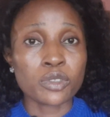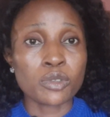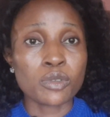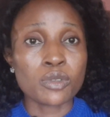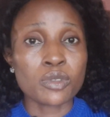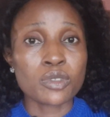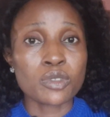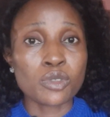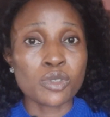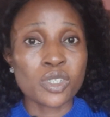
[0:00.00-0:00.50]

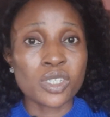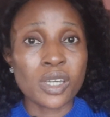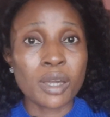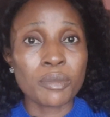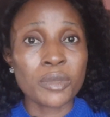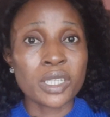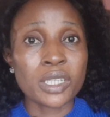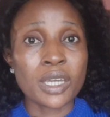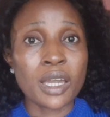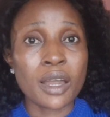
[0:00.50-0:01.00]
social
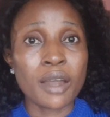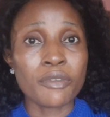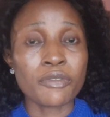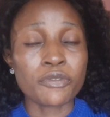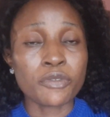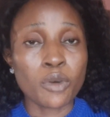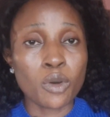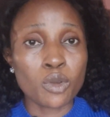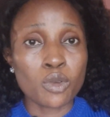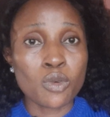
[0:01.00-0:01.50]
media
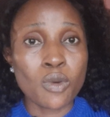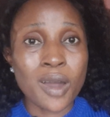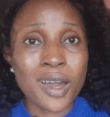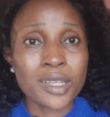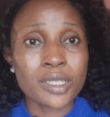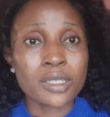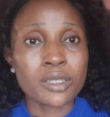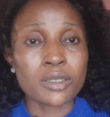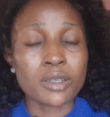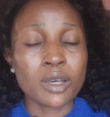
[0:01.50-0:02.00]

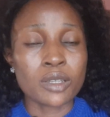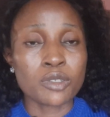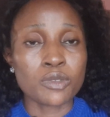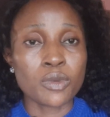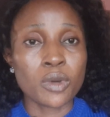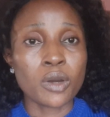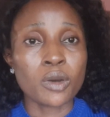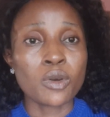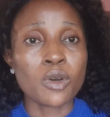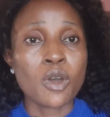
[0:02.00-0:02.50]
followers as
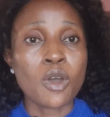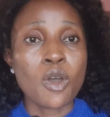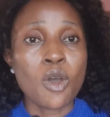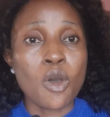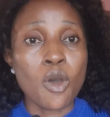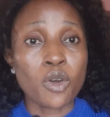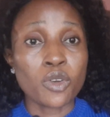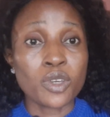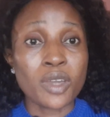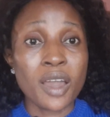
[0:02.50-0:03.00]
well,
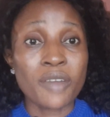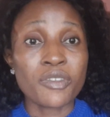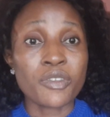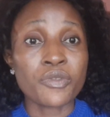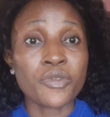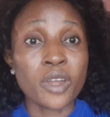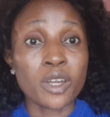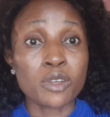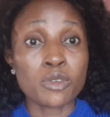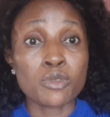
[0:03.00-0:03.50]
or you have a
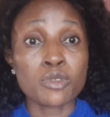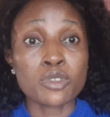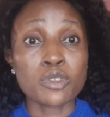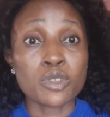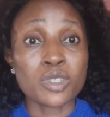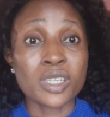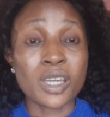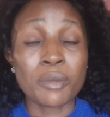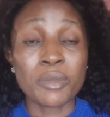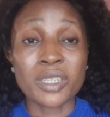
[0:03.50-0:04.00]
very good
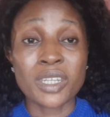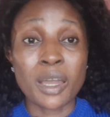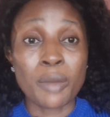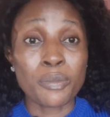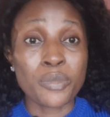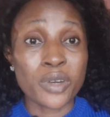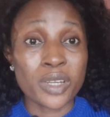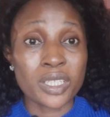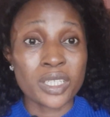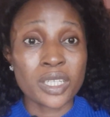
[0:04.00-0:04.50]
social media
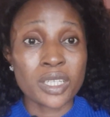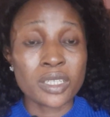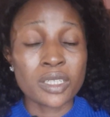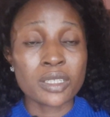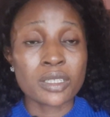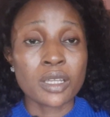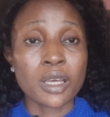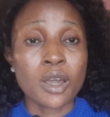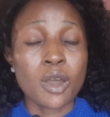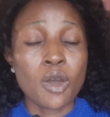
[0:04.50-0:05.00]

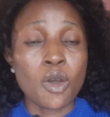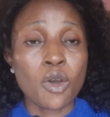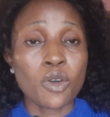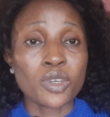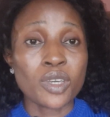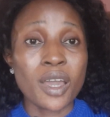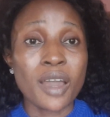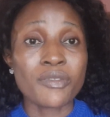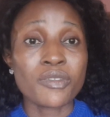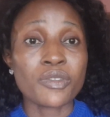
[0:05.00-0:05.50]
presence, or
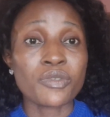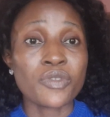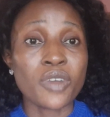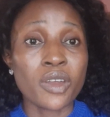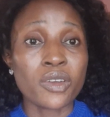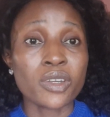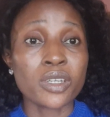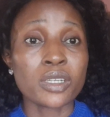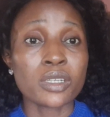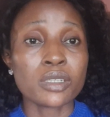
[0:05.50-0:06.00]
you have a
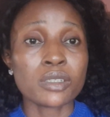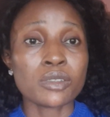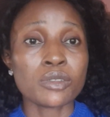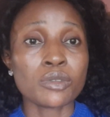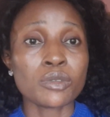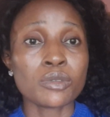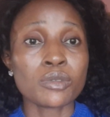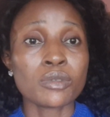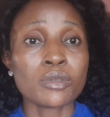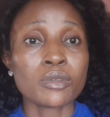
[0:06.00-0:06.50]
very
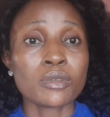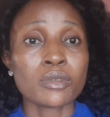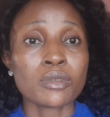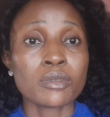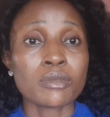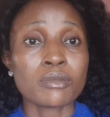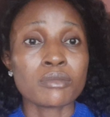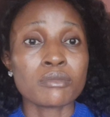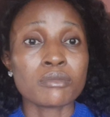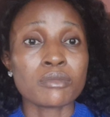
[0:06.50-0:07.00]

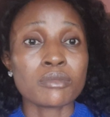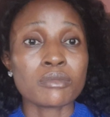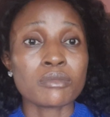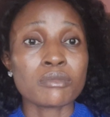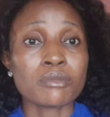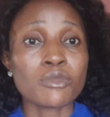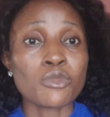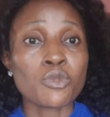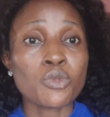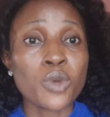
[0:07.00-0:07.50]

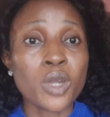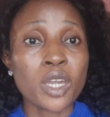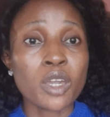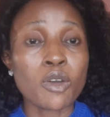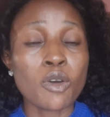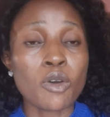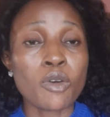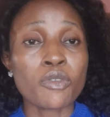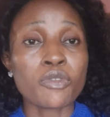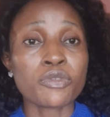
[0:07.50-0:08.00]
way
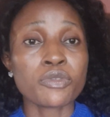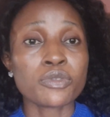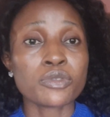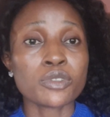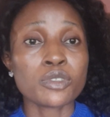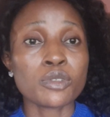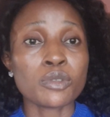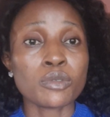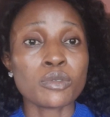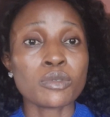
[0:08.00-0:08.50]
of
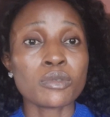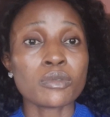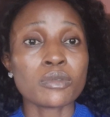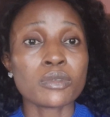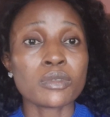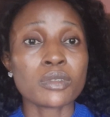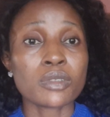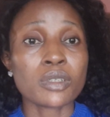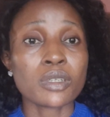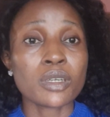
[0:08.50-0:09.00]

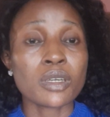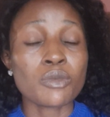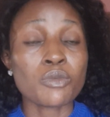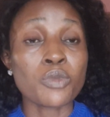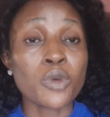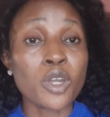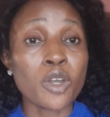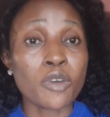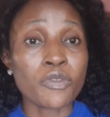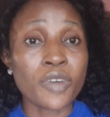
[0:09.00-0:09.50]

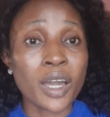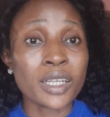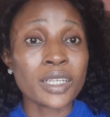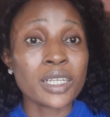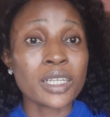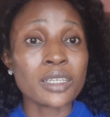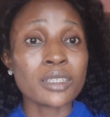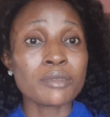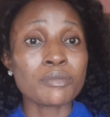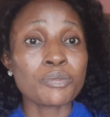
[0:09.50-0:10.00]
way of
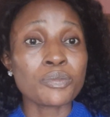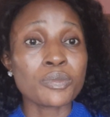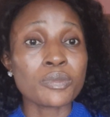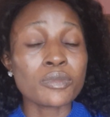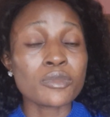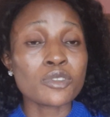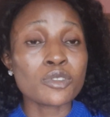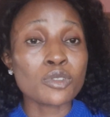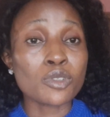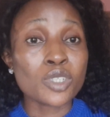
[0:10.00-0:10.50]
handling
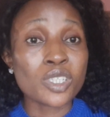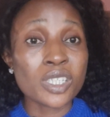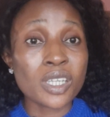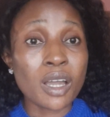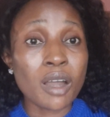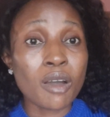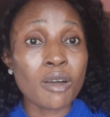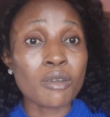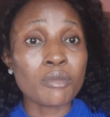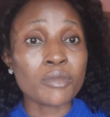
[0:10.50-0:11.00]

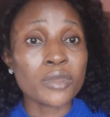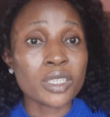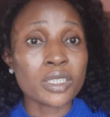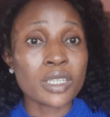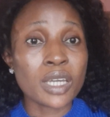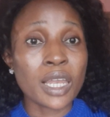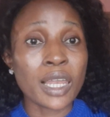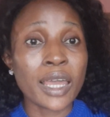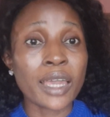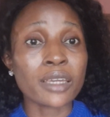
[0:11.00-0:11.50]
social
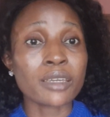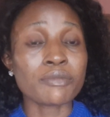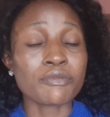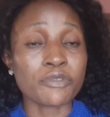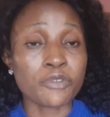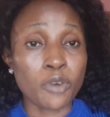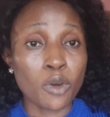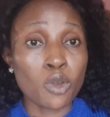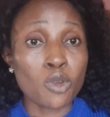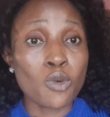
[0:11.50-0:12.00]
media, like
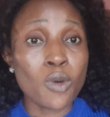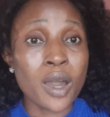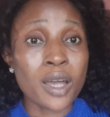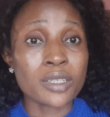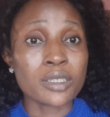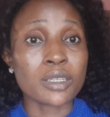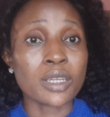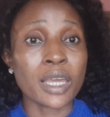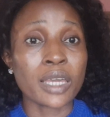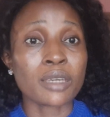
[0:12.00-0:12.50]

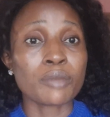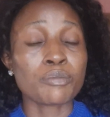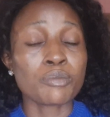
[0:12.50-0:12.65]
followers, like